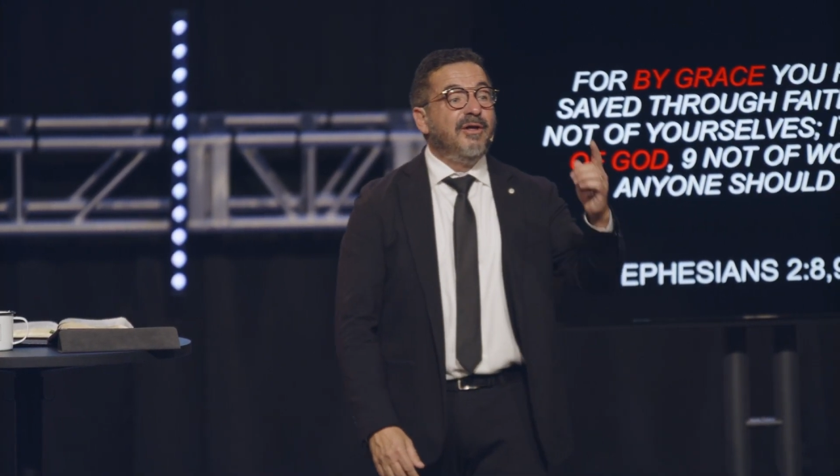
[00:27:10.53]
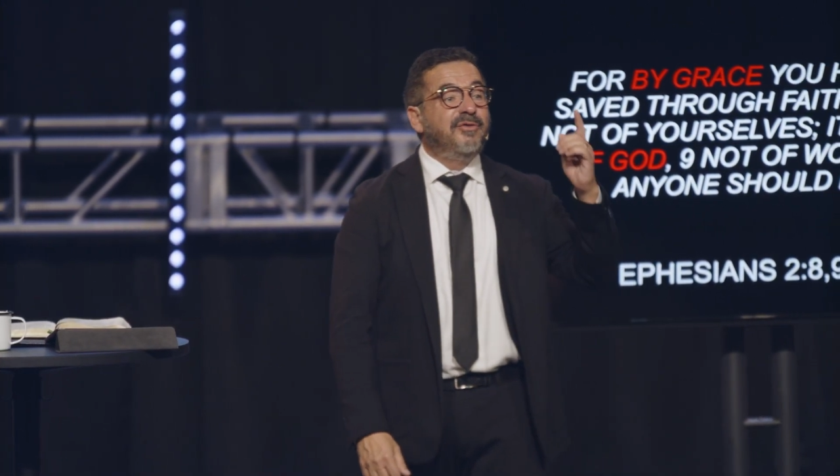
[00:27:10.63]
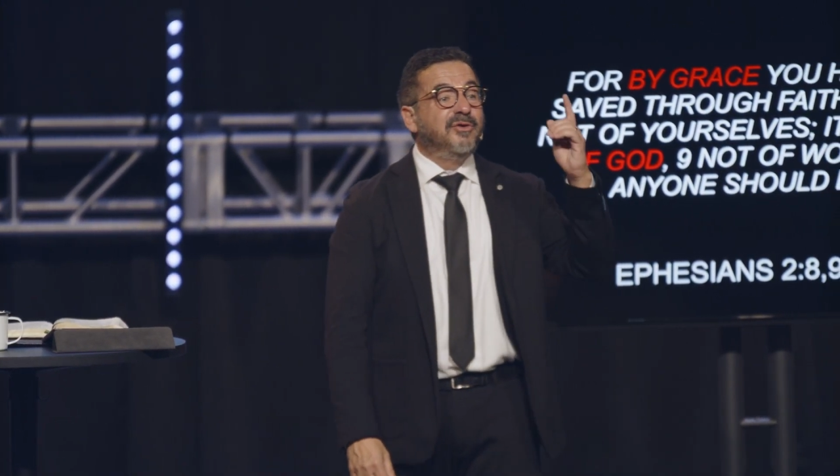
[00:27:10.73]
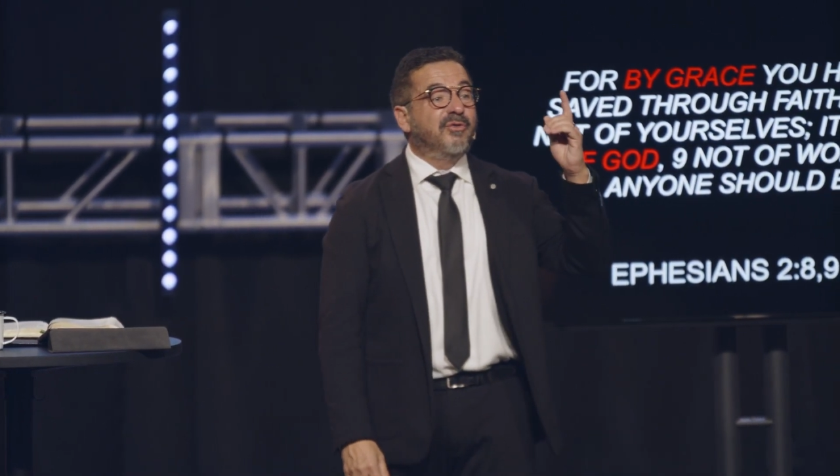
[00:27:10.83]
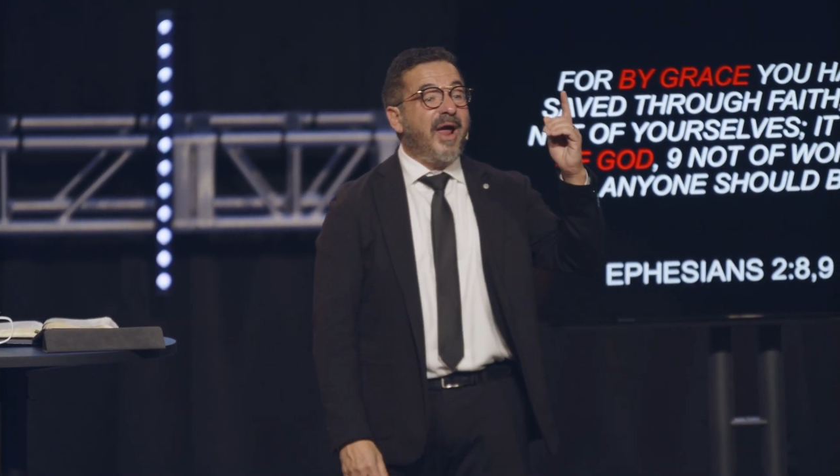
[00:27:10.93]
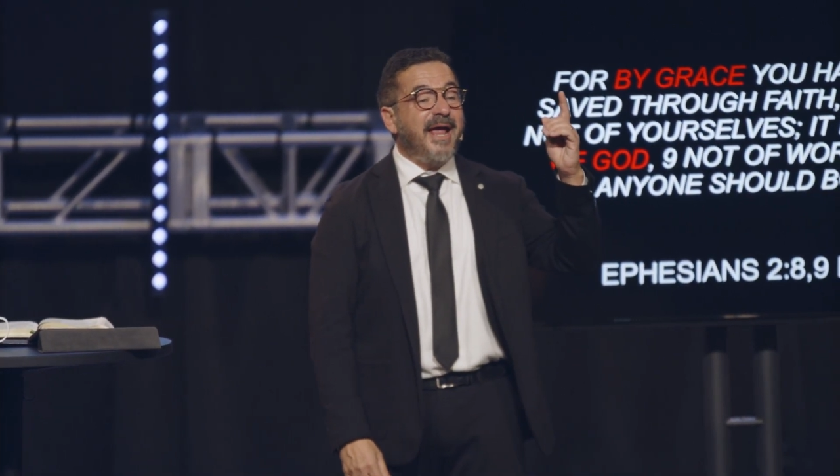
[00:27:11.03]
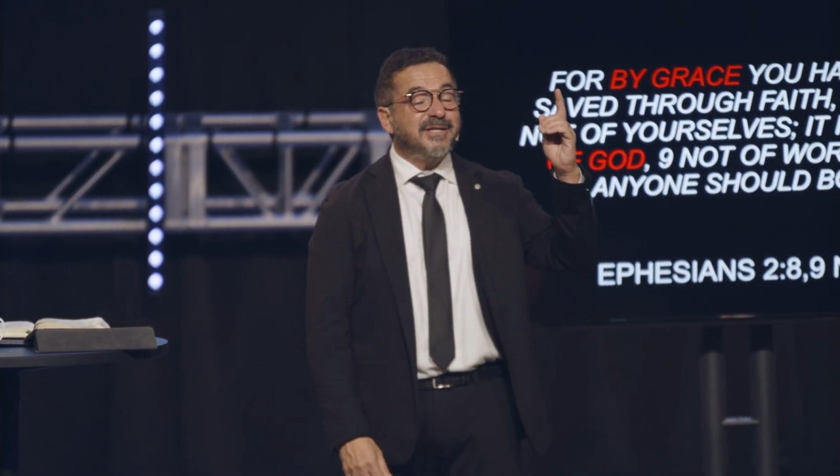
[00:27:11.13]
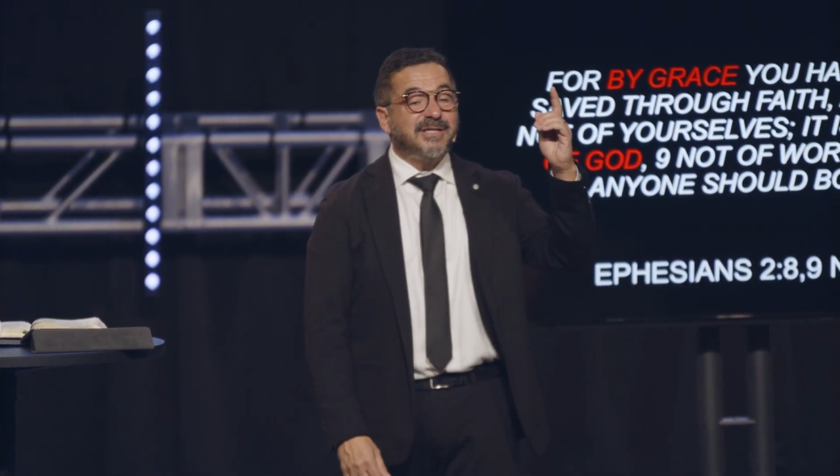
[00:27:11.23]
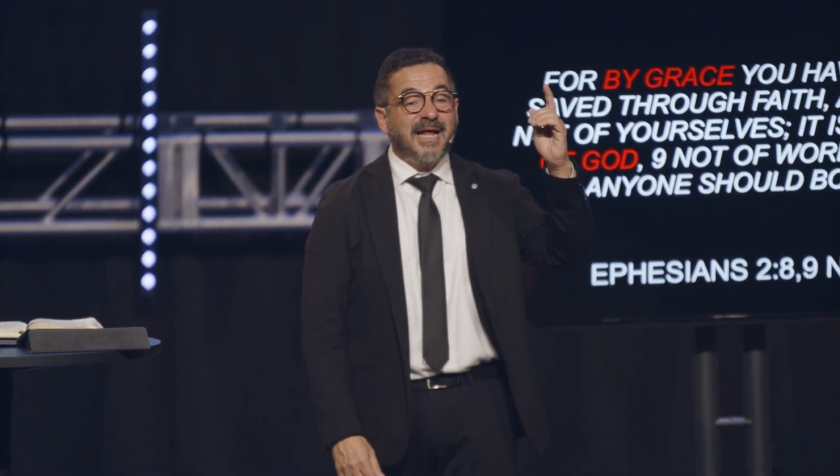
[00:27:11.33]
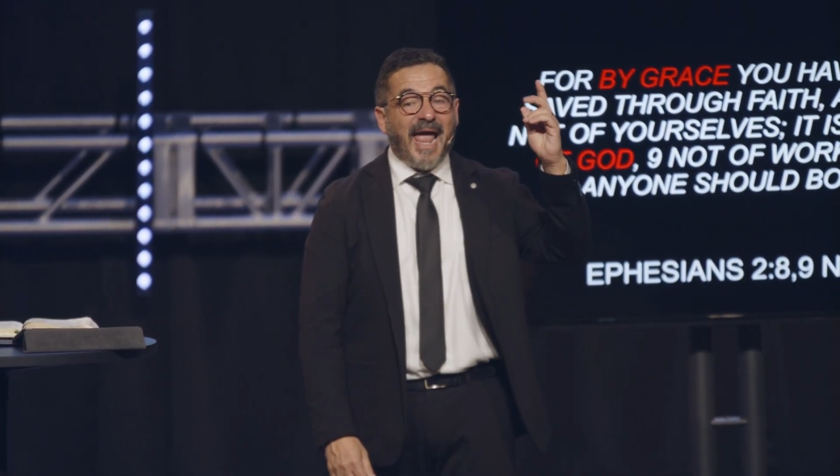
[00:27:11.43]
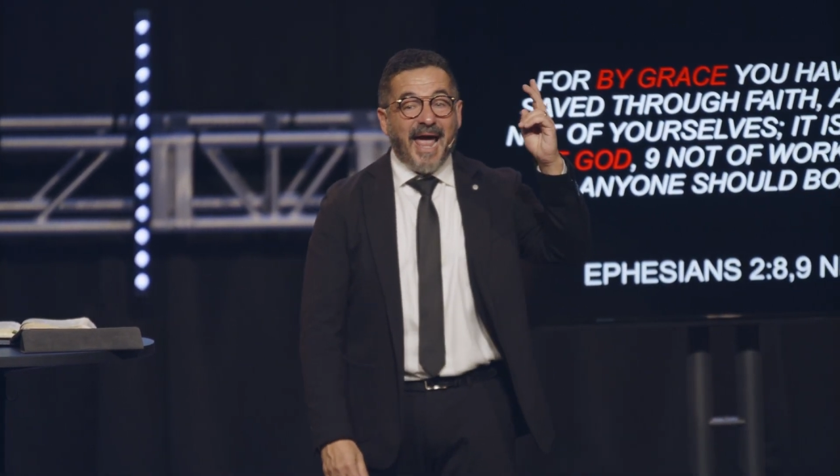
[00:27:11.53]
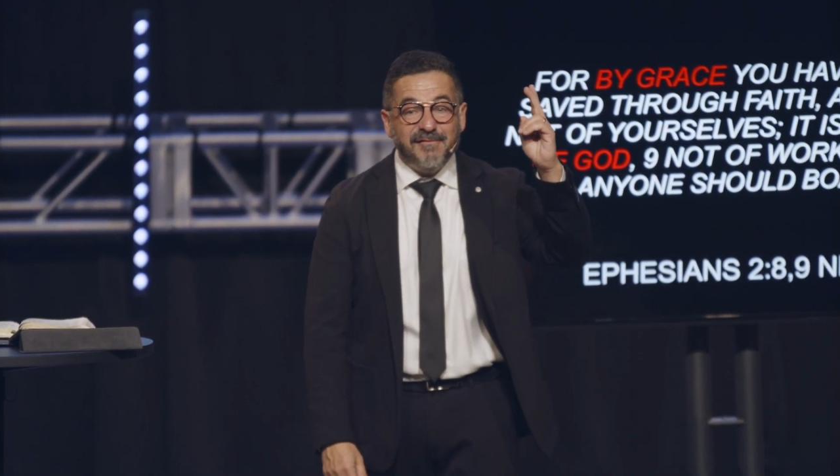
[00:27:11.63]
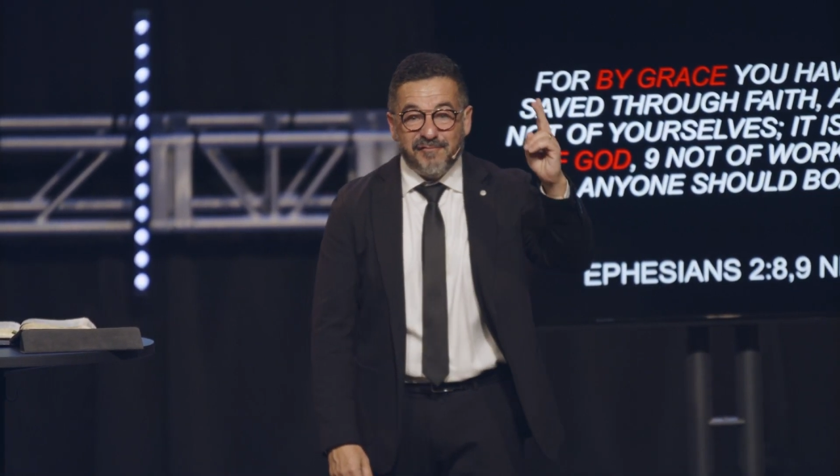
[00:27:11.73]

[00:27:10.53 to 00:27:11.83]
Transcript: through grace and